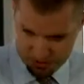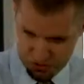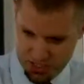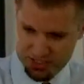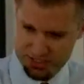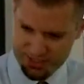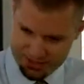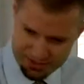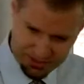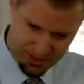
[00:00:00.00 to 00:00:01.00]
Jesus and
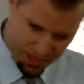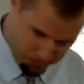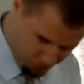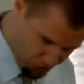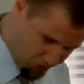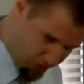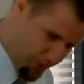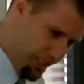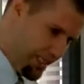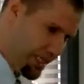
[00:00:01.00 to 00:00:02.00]
his disciples
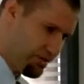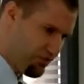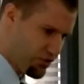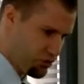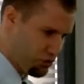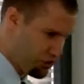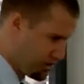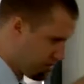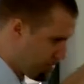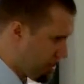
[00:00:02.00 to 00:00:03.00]
leave
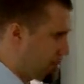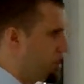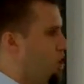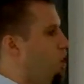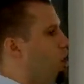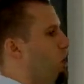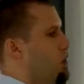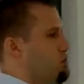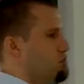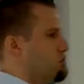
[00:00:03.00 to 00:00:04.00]
Jerusalem and they
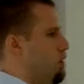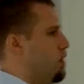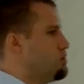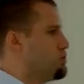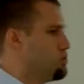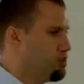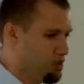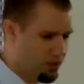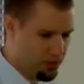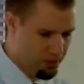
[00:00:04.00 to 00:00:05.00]
go onto
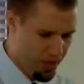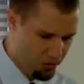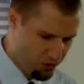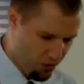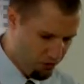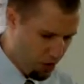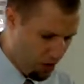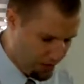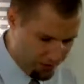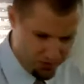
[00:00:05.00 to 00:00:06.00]
the Mount of
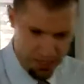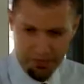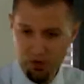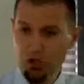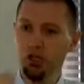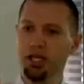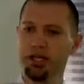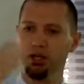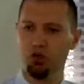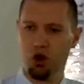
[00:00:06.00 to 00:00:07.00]
Olives. And they're
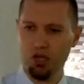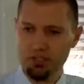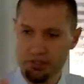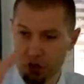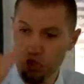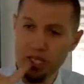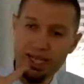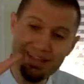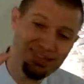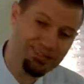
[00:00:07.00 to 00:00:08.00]
looking across and they're
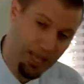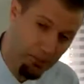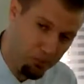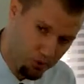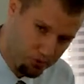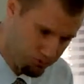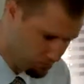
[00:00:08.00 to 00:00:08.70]
looking at the temple.